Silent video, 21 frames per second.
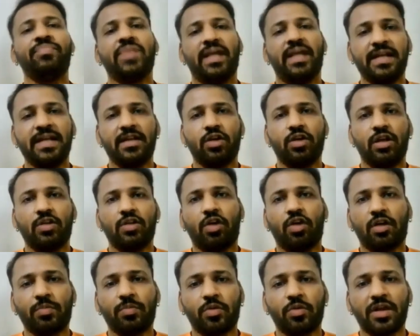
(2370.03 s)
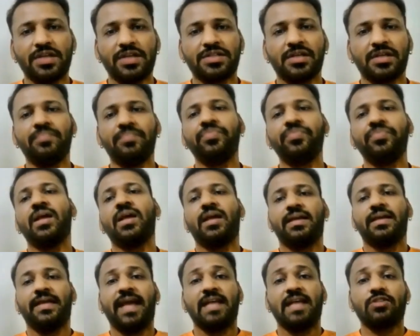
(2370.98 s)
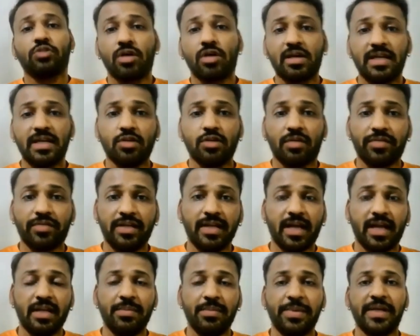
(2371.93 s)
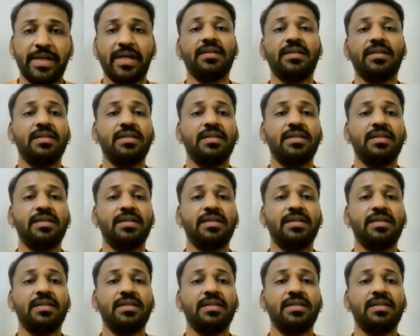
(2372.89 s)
Indian Oil Corporation, Gas Authorities of India Limited,